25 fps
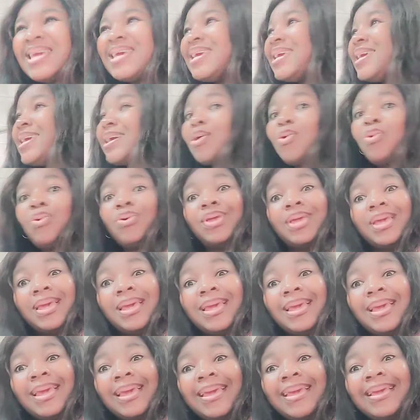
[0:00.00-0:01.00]

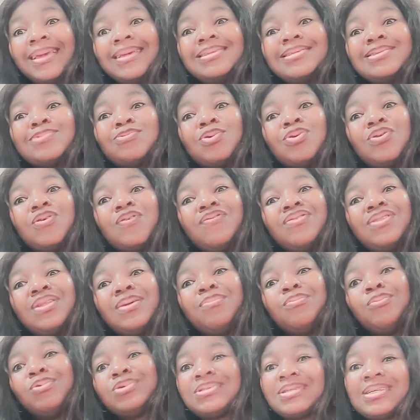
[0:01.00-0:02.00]
Ikoyi is one of the
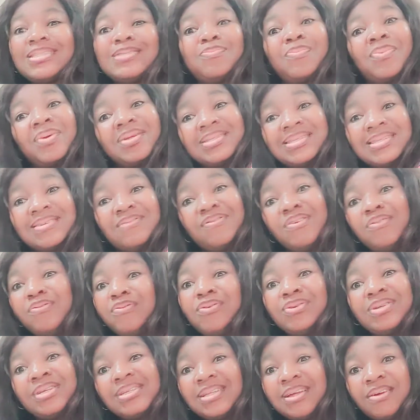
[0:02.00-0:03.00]
most expensive
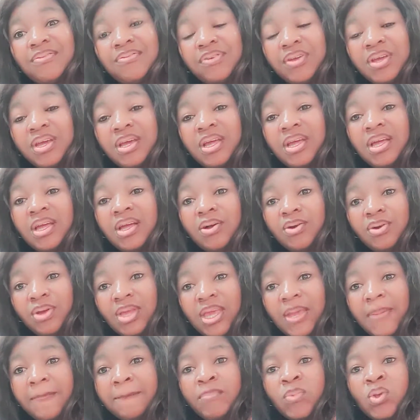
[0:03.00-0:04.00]
even in Africa,
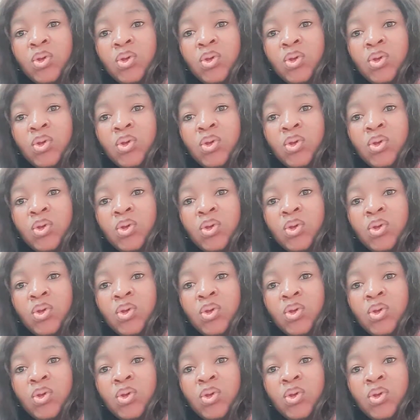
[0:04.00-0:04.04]
okay?